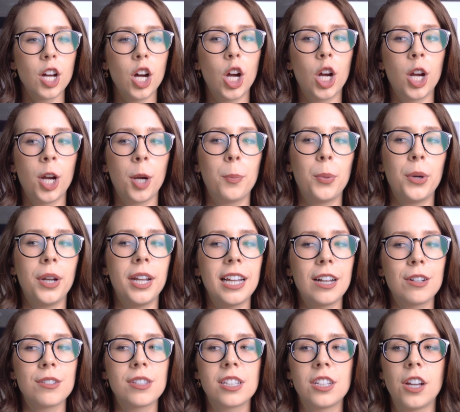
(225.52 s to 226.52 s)
are putting
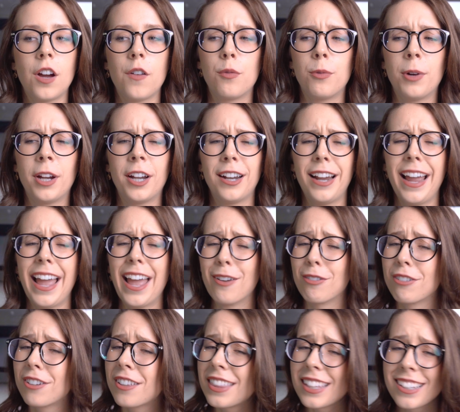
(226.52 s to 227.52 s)
out stuff where
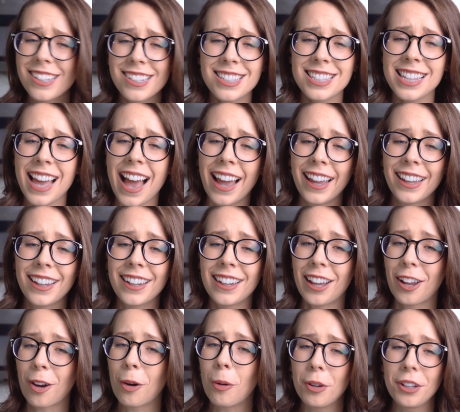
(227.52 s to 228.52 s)
everything's satin.
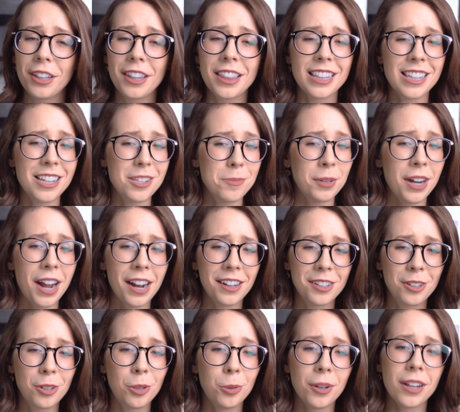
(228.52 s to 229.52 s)
I don't really think that's
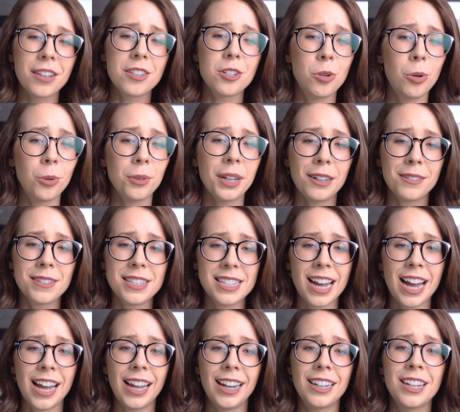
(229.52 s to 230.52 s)
practical when it's cold
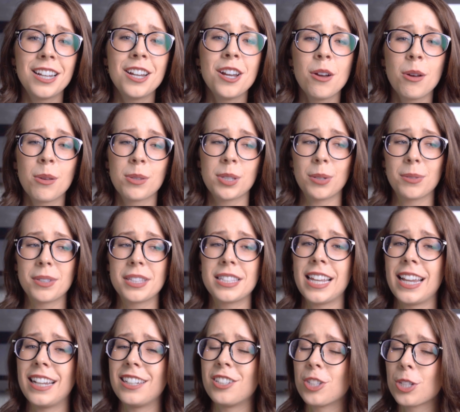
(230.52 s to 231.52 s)
outside. So I would
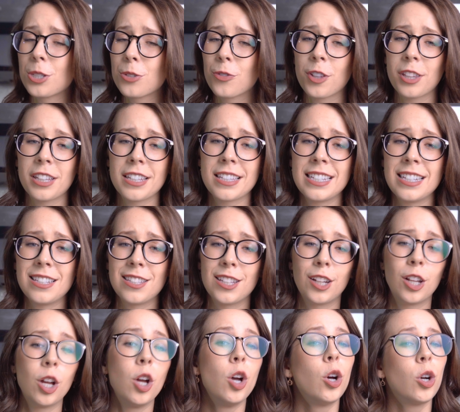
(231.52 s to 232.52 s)
say just for this
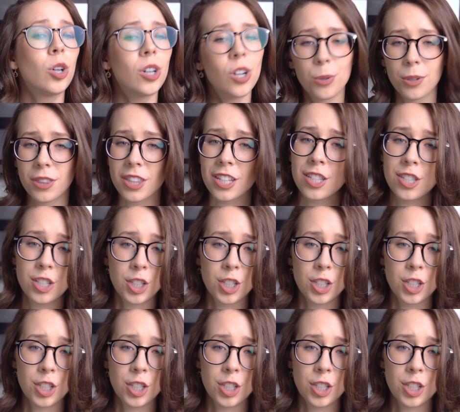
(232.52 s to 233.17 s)
season, go with this